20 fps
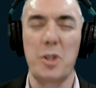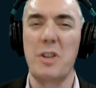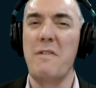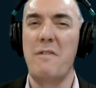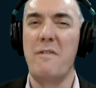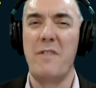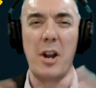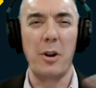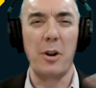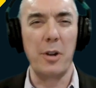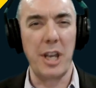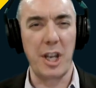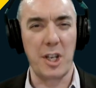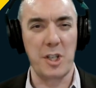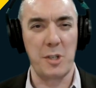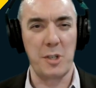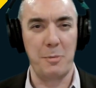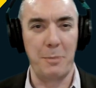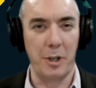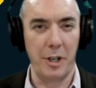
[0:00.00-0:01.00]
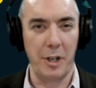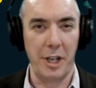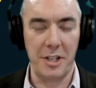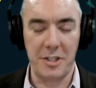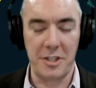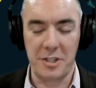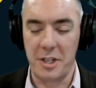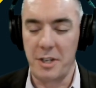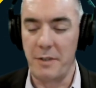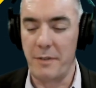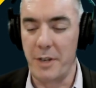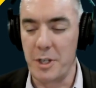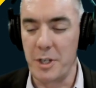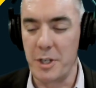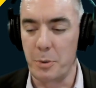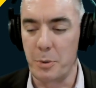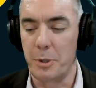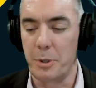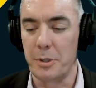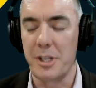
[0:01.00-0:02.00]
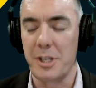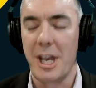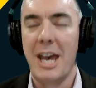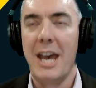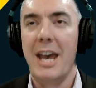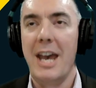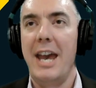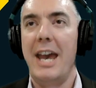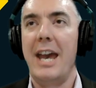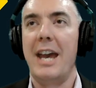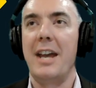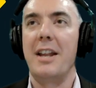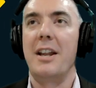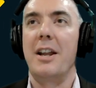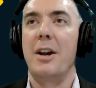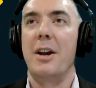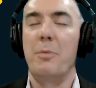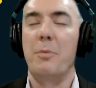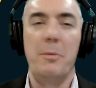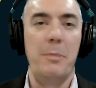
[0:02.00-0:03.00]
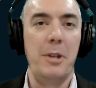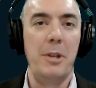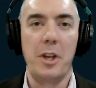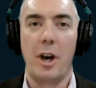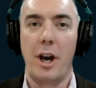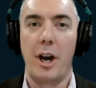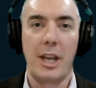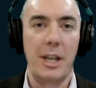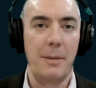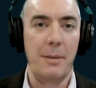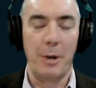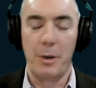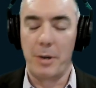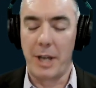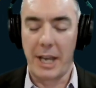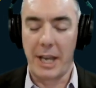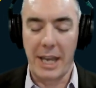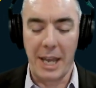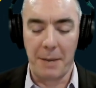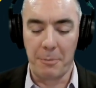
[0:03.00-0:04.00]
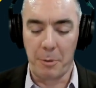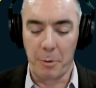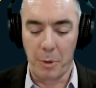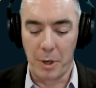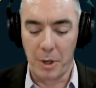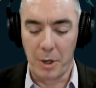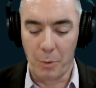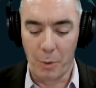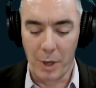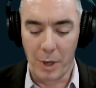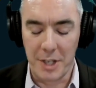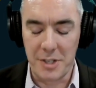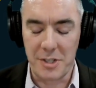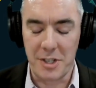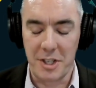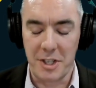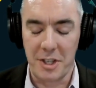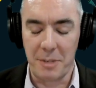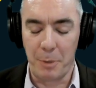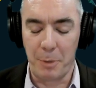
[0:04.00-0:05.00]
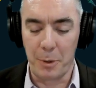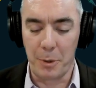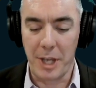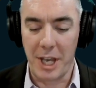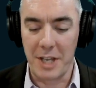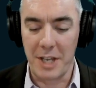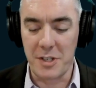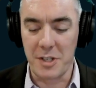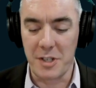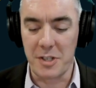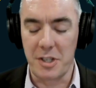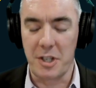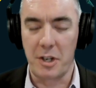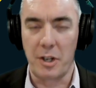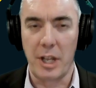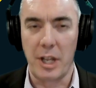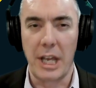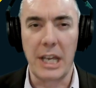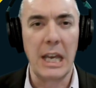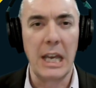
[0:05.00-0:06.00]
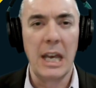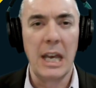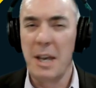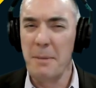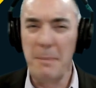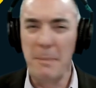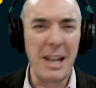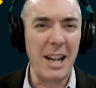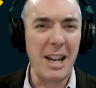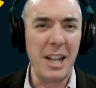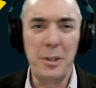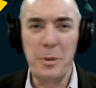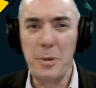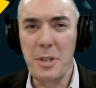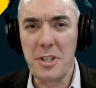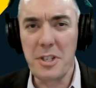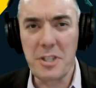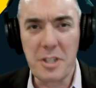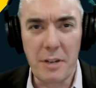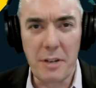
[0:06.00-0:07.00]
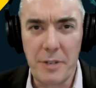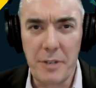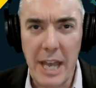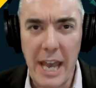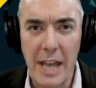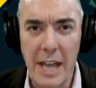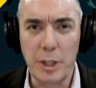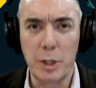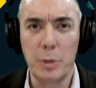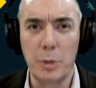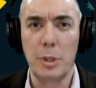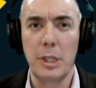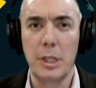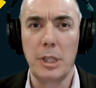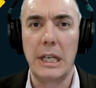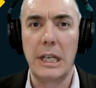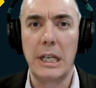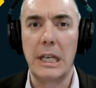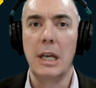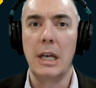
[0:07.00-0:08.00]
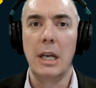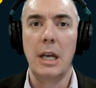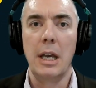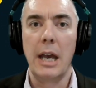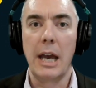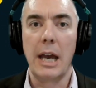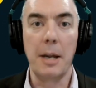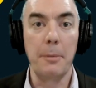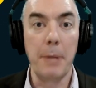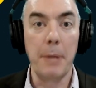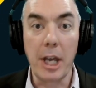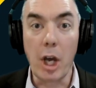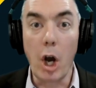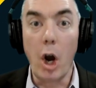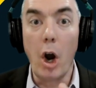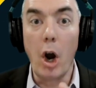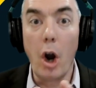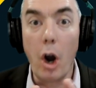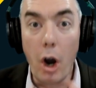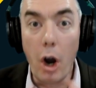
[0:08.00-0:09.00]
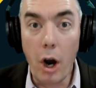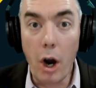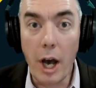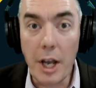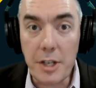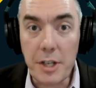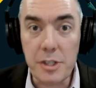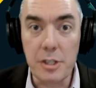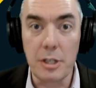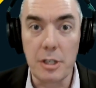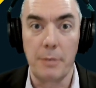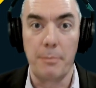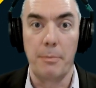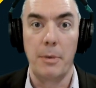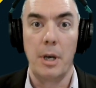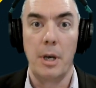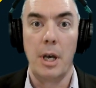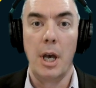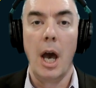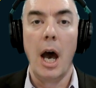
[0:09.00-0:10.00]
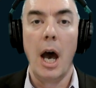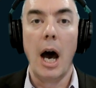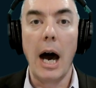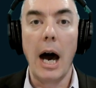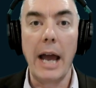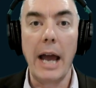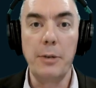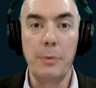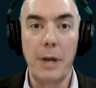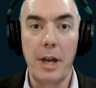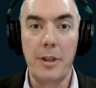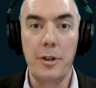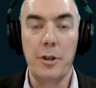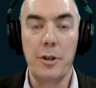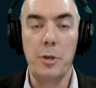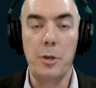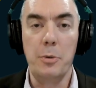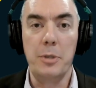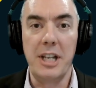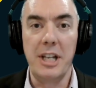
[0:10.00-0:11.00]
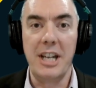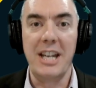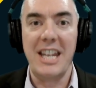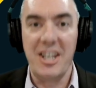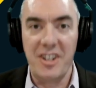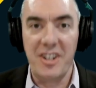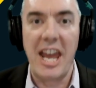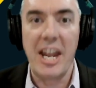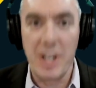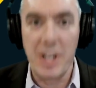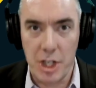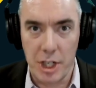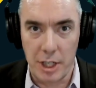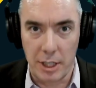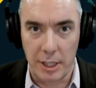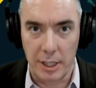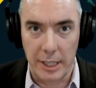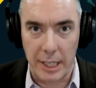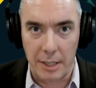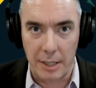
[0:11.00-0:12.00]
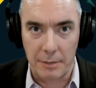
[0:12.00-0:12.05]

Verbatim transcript: very experienced individuals, and uh, we'd be talking about, I can't remember what it was in the, both cases, and they're like, man, I do this stuff naturally. And I'm like, awesome. I'd rather you did it intentionally